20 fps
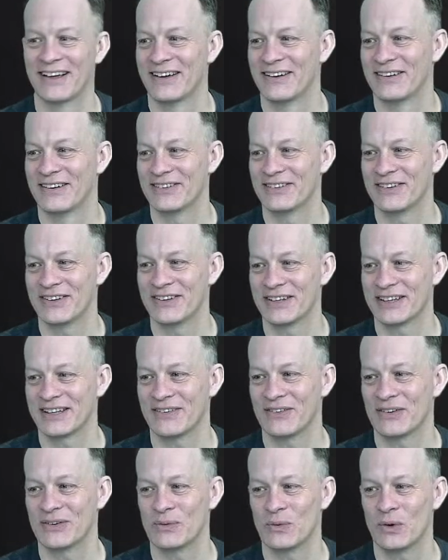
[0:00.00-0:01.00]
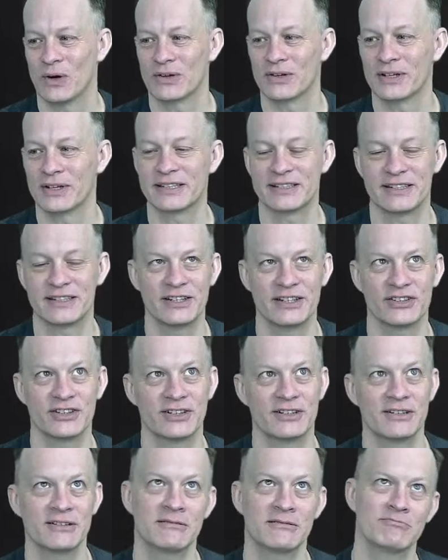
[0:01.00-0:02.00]
Although I like that one. Watering
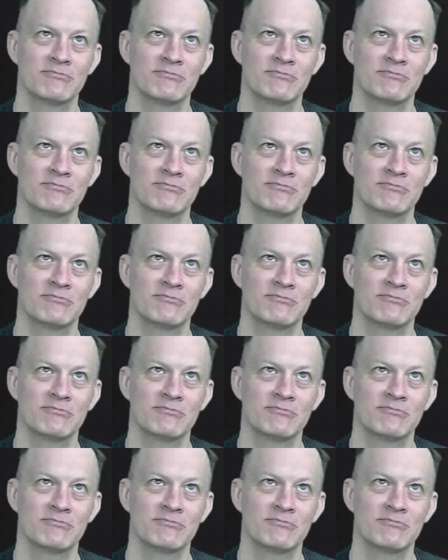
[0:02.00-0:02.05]
station?